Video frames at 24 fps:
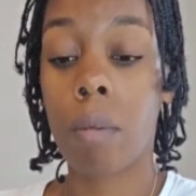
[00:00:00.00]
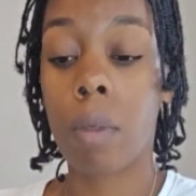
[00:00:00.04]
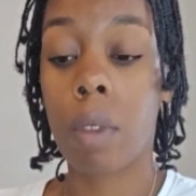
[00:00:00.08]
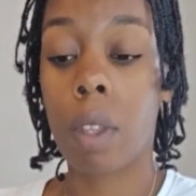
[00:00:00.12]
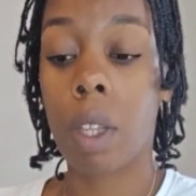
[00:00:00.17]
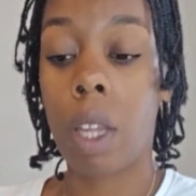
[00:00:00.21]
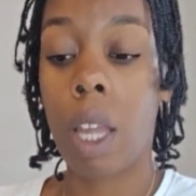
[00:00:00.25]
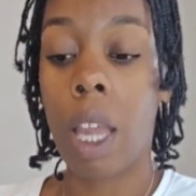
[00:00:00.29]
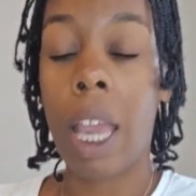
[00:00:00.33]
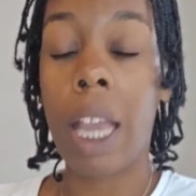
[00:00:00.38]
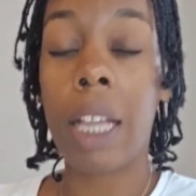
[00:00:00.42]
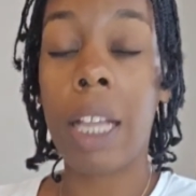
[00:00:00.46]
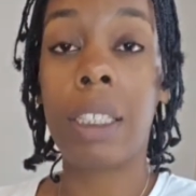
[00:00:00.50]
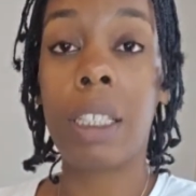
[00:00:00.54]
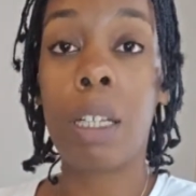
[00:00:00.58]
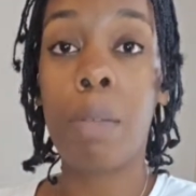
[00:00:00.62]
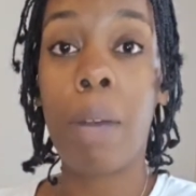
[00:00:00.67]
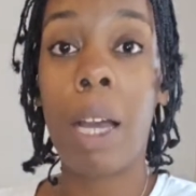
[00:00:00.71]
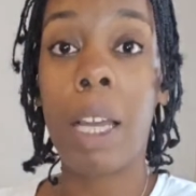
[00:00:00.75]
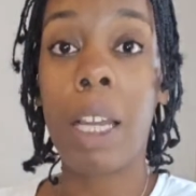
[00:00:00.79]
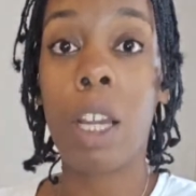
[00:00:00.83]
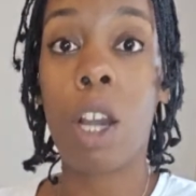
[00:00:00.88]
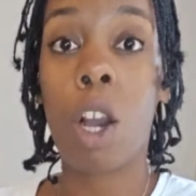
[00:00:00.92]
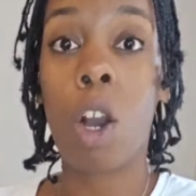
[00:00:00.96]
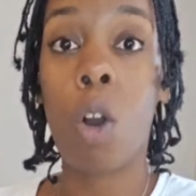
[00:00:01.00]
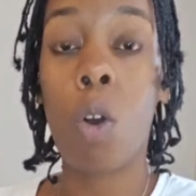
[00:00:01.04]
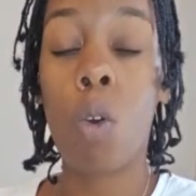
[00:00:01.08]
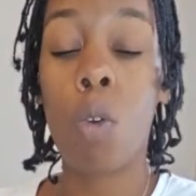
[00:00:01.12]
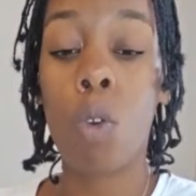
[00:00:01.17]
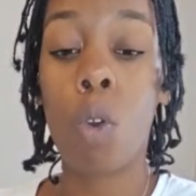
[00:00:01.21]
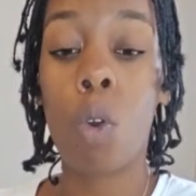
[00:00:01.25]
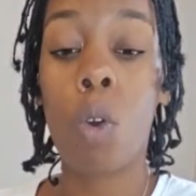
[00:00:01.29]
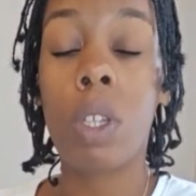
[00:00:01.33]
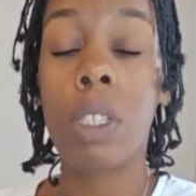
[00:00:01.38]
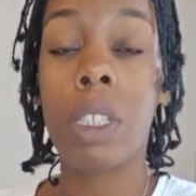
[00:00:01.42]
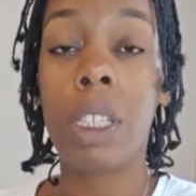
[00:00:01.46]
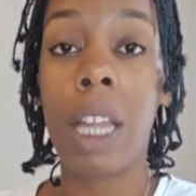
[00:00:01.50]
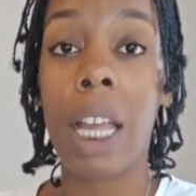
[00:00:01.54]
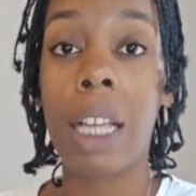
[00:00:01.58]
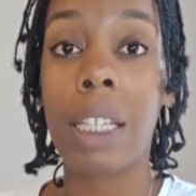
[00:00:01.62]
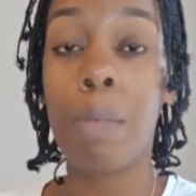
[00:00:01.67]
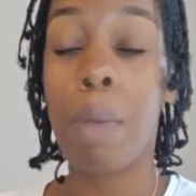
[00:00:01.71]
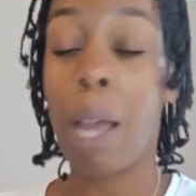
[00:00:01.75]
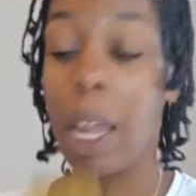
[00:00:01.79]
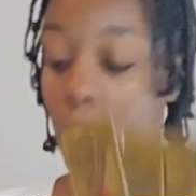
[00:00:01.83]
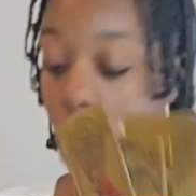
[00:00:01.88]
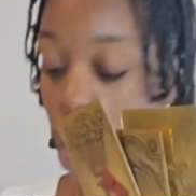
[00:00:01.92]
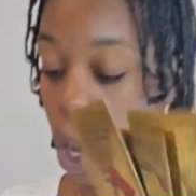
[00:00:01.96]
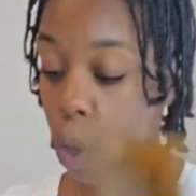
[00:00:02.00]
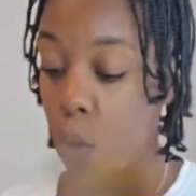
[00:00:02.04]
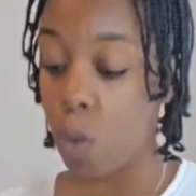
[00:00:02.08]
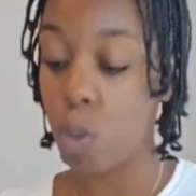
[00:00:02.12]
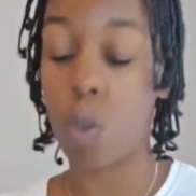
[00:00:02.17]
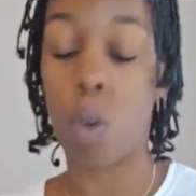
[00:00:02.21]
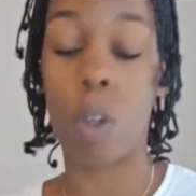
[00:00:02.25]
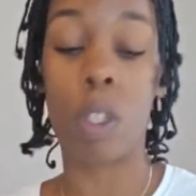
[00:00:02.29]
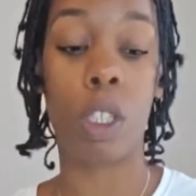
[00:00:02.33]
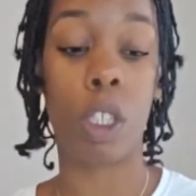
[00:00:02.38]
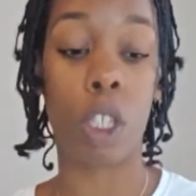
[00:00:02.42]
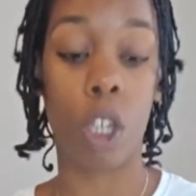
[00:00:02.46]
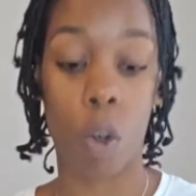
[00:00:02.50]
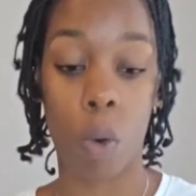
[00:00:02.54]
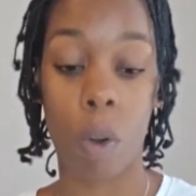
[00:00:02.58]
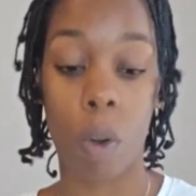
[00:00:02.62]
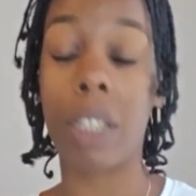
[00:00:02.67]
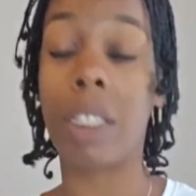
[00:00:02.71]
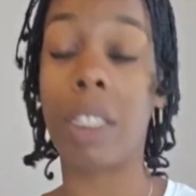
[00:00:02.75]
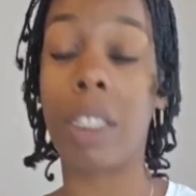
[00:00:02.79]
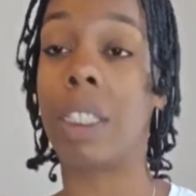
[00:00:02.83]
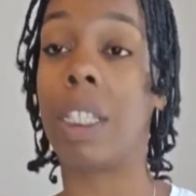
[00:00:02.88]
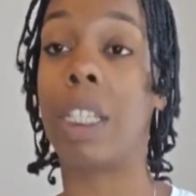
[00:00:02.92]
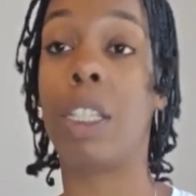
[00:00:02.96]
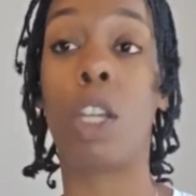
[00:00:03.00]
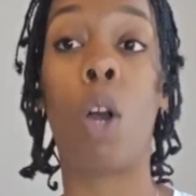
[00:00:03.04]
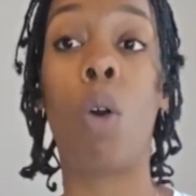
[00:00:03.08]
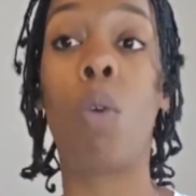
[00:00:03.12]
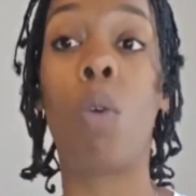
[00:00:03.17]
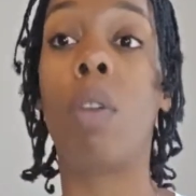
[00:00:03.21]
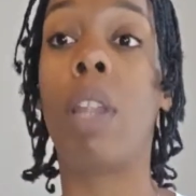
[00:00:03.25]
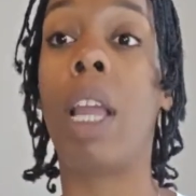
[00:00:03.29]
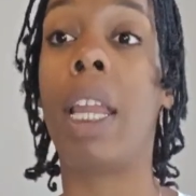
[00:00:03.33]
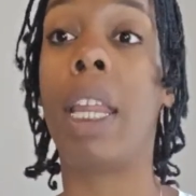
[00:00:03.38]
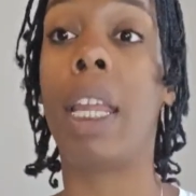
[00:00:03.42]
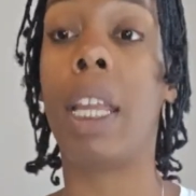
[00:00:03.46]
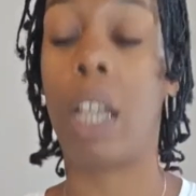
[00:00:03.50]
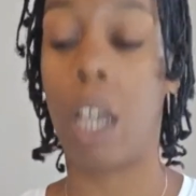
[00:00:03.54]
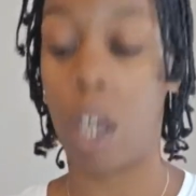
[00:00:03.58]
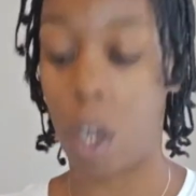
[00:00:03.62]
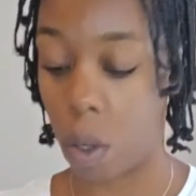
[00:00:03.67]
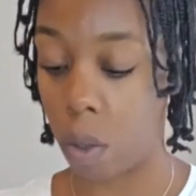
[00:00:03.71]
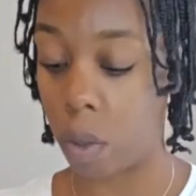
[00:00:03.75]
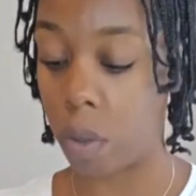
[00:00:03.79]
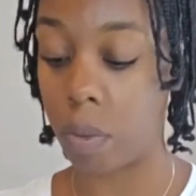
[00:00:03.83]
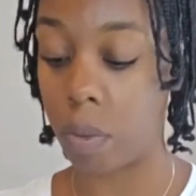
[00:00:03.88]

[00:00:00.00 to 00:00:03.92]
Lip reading: And somebody holding on to that. Somebody holds on to grudges and don't let it go.